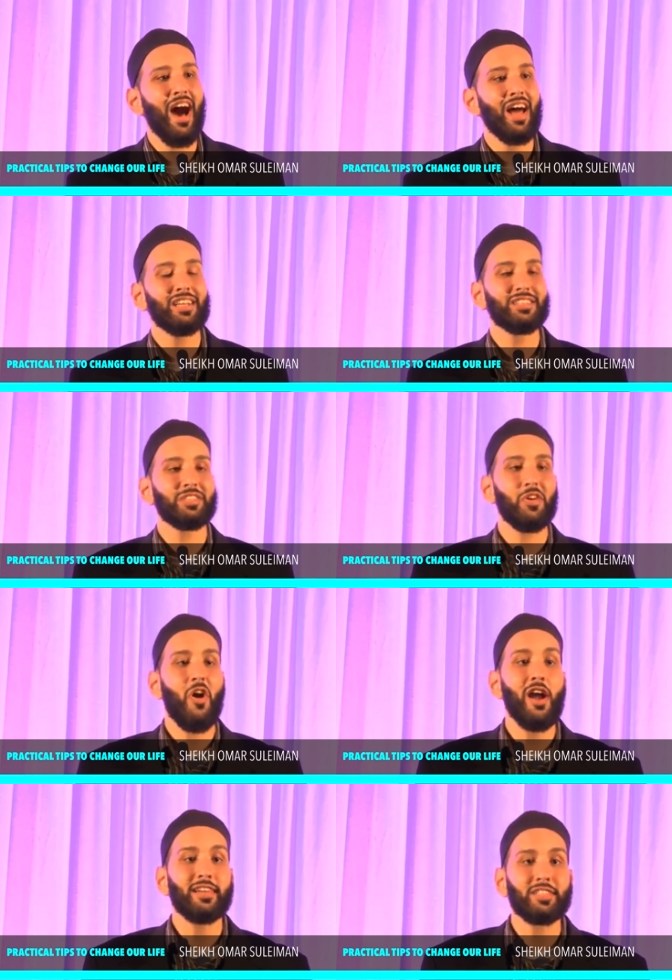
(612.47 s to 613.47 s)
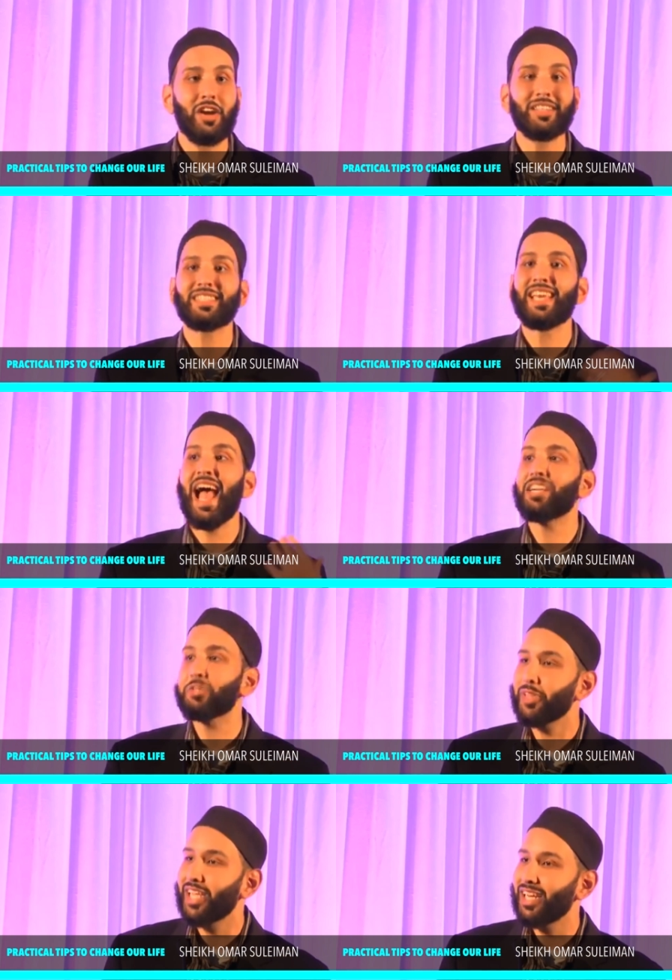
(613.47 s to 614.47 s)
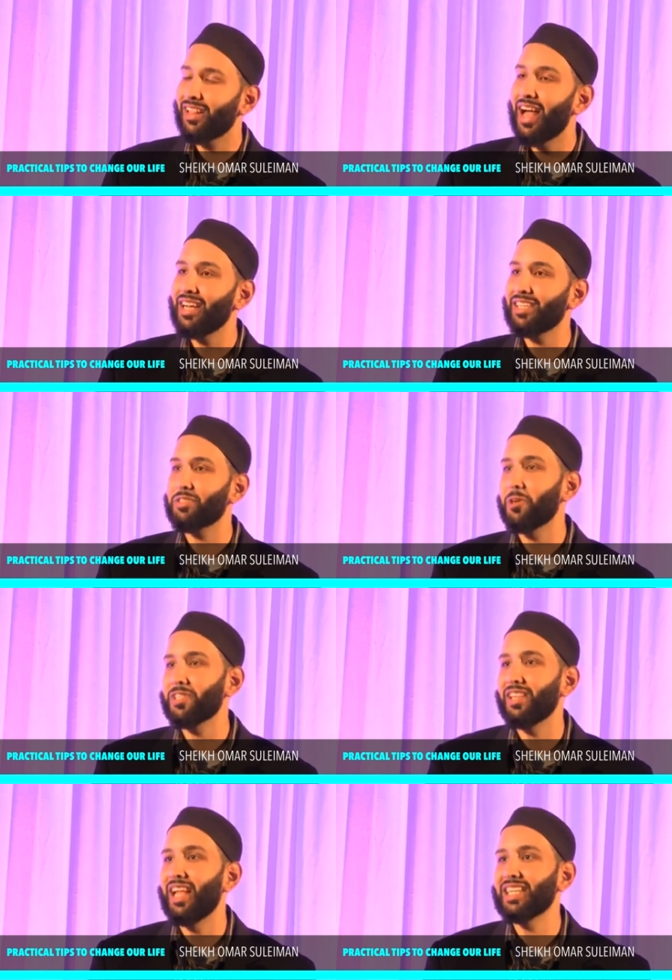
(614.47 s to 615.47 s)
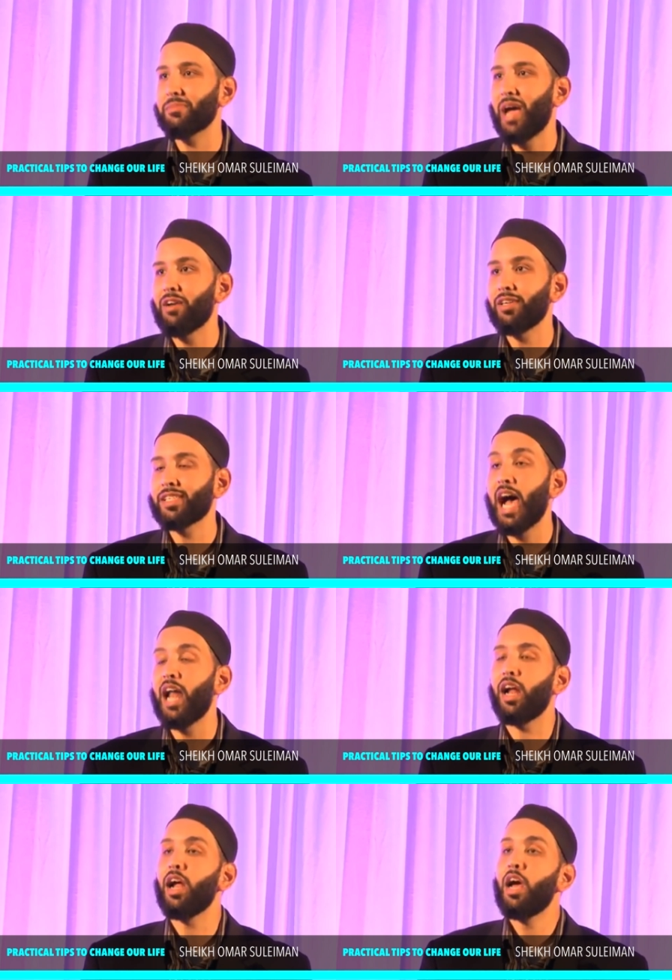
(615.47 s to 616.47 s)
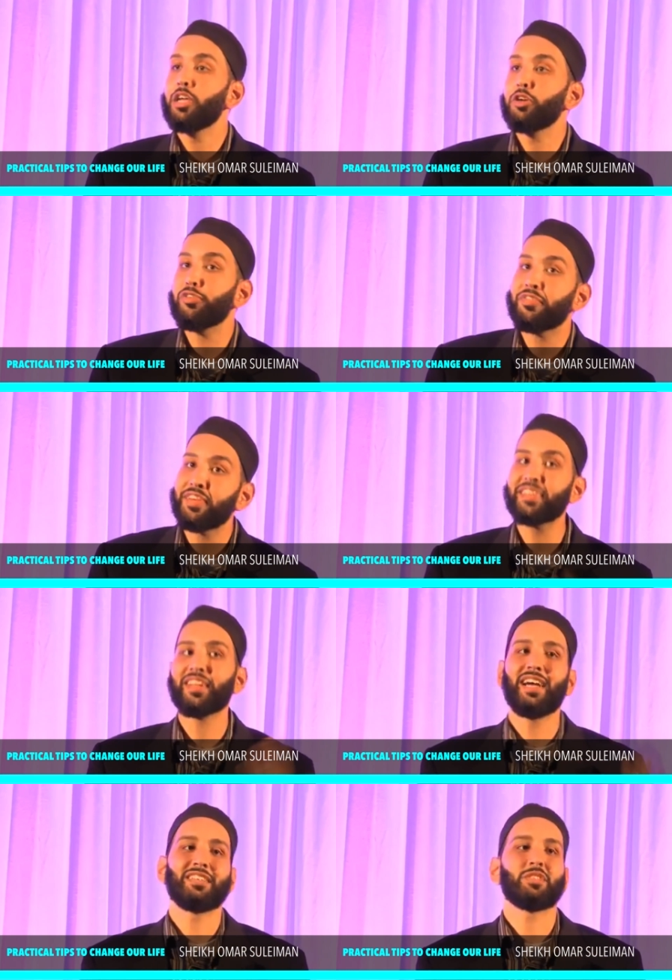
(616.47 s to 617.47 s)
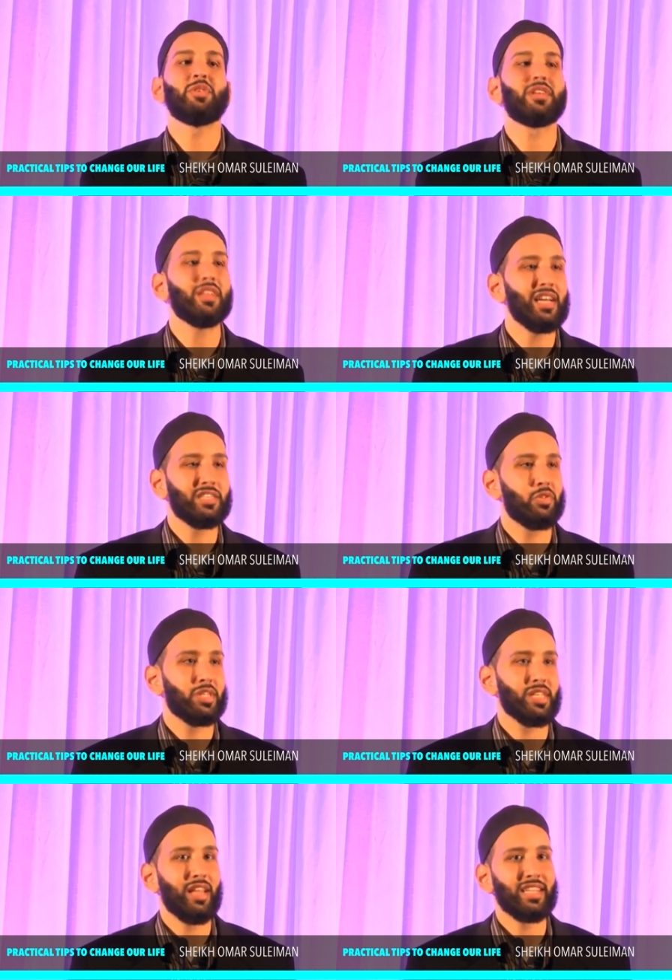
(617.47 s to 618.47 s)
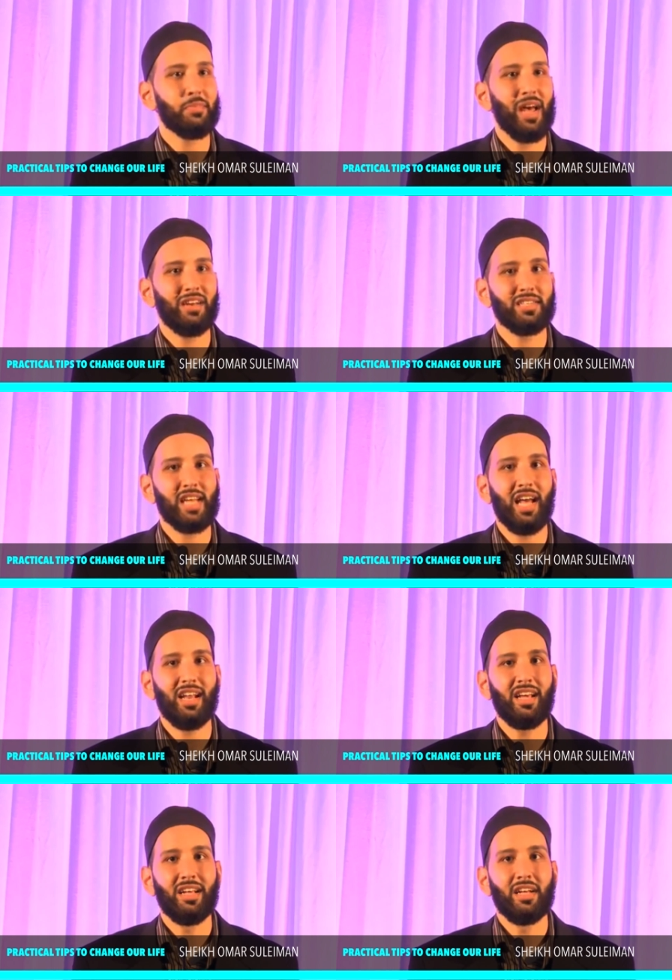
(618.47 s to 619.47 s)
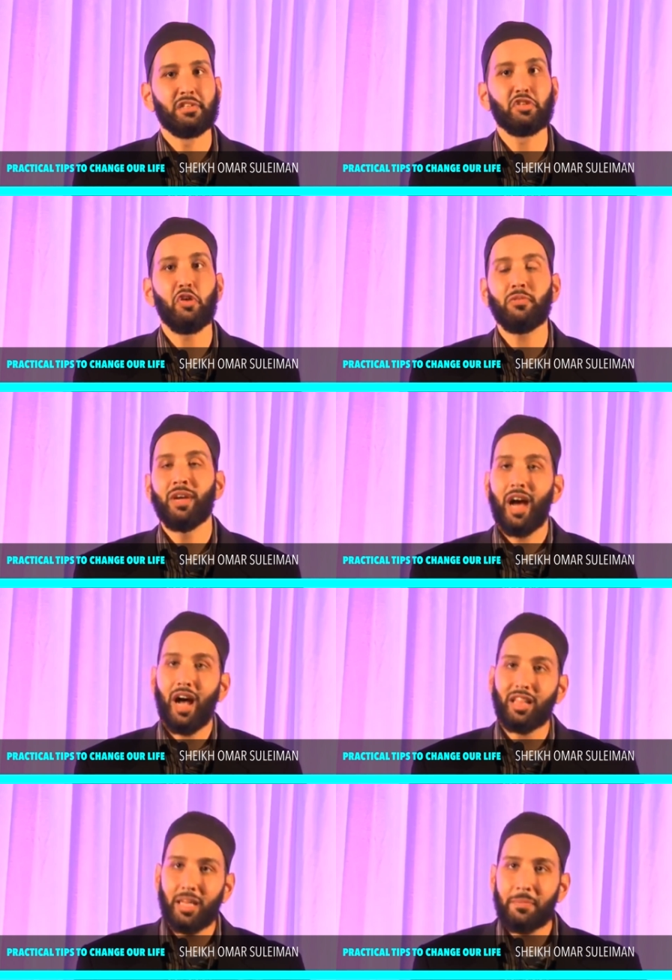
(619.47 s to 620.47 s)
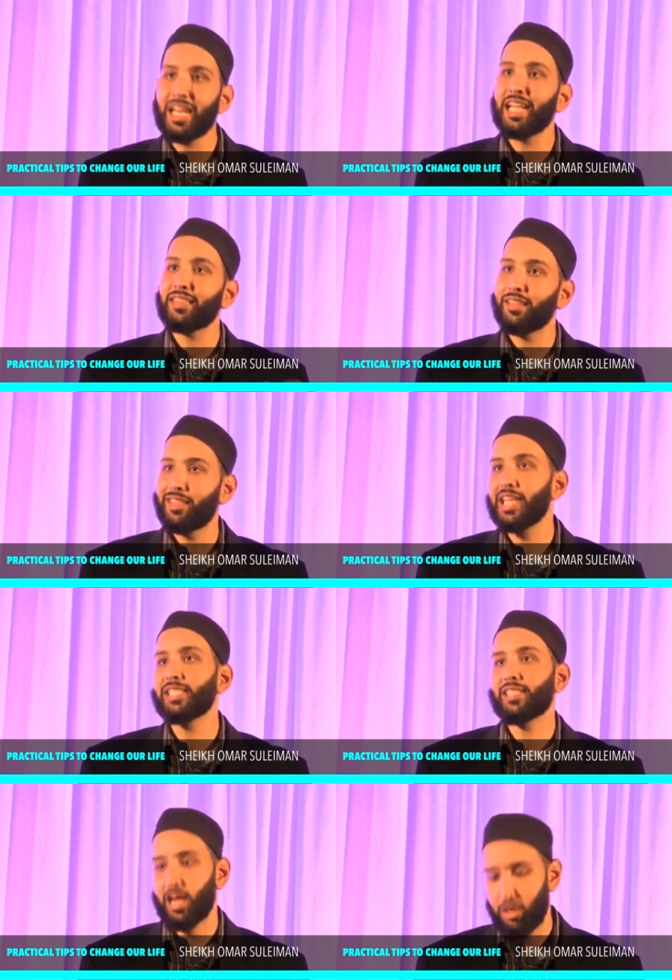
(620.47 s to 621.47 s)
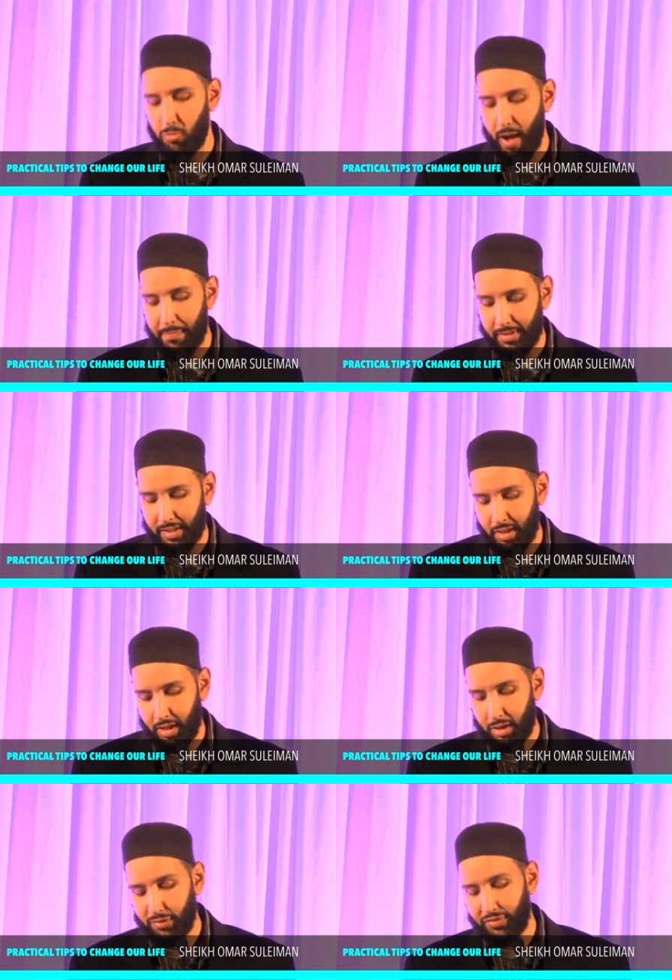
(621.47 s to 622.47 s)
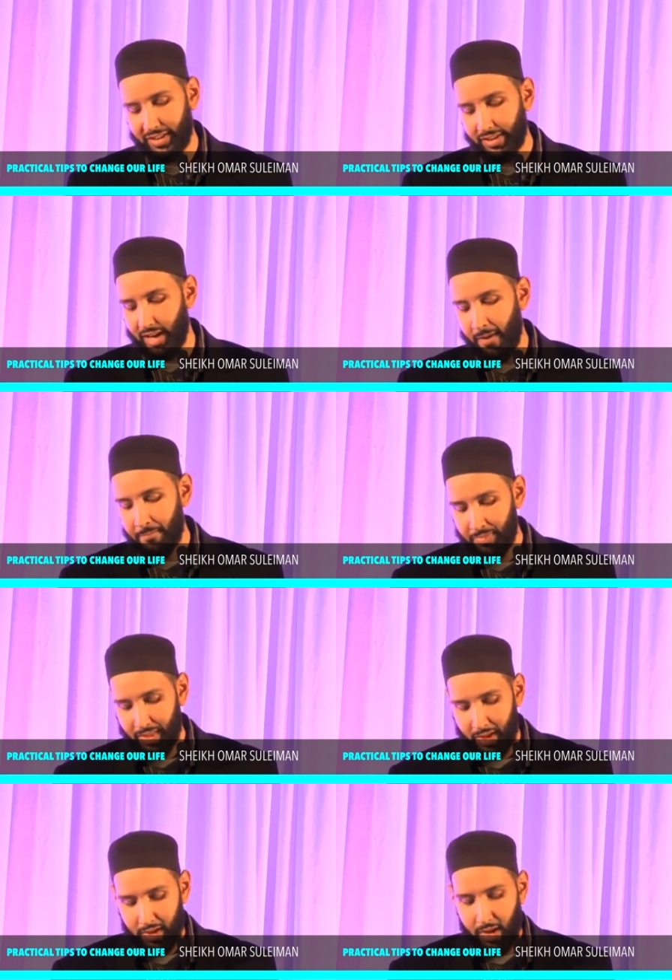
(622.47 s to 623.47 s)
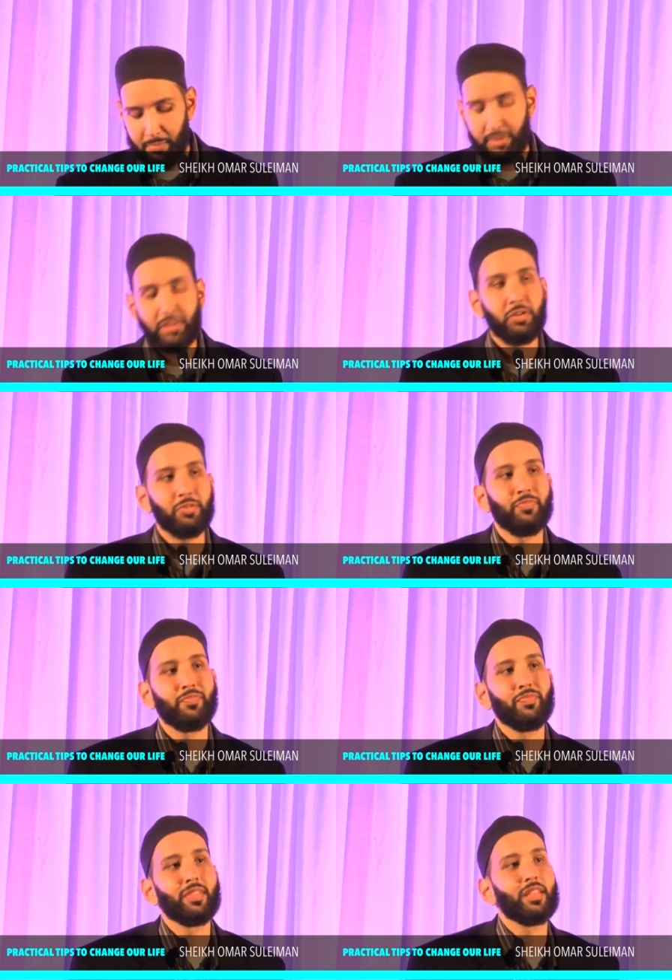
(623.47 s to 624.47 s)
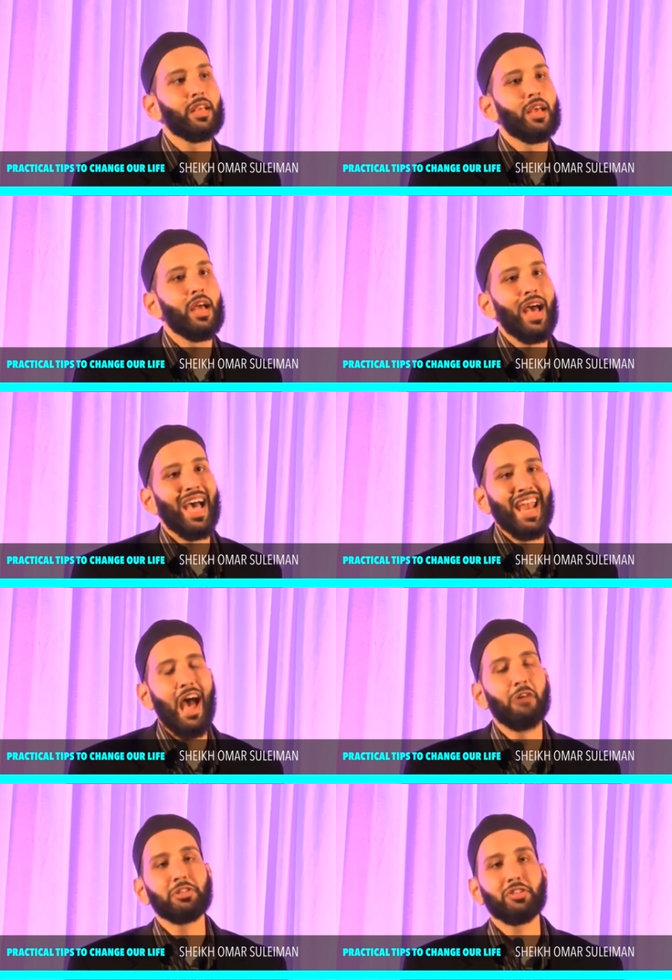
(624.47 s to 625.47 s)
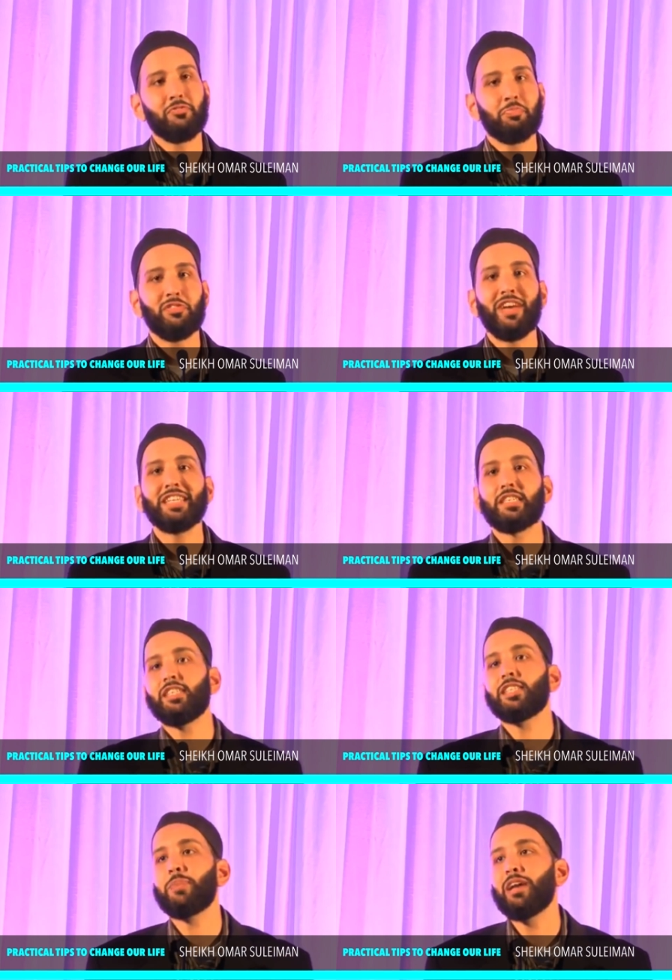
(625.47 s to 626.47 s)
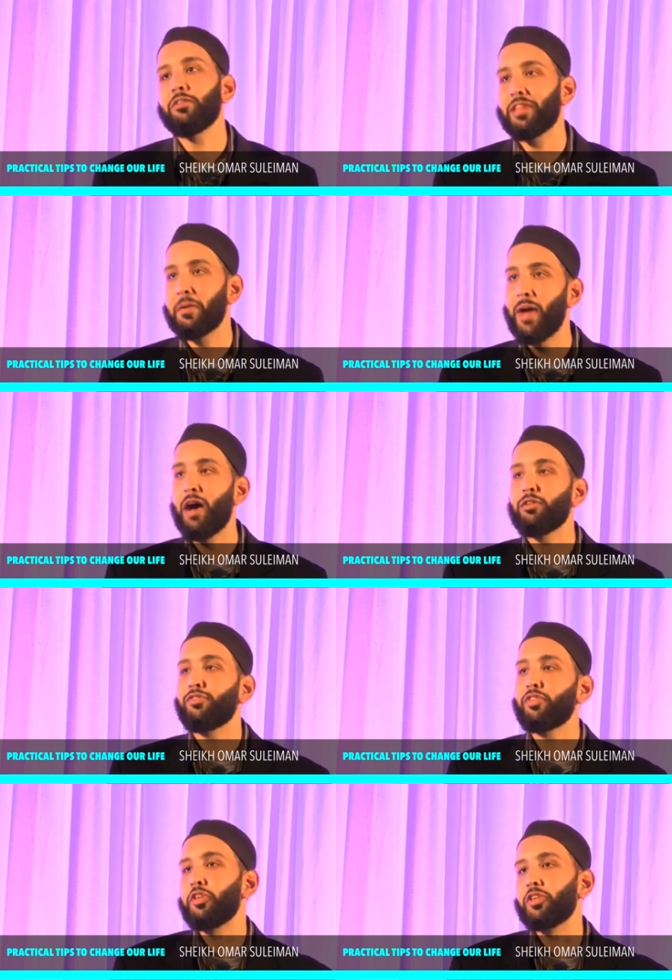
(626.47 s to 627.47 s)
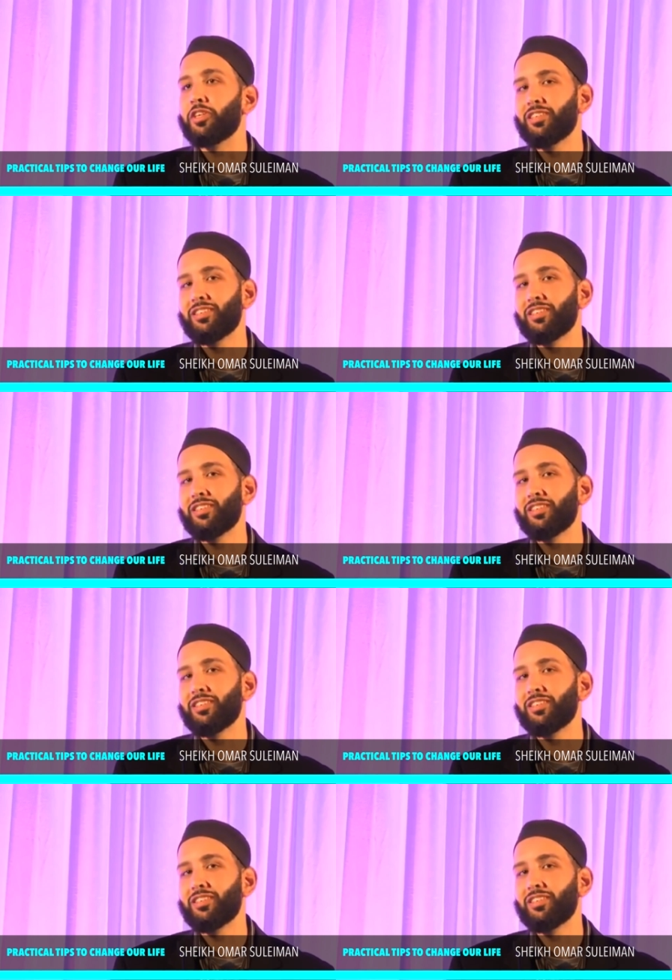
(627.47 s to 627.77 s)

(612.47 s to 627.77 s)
honest, your heart starts naturally inclining towards Allah subhanahu wa ta'ala. Your fitrah is to incline towards Allah subhanahu wa ta'ala. So eliminate the things that corrupt your fitrah. Number two, an ounce of prevention is better than a pound of cure.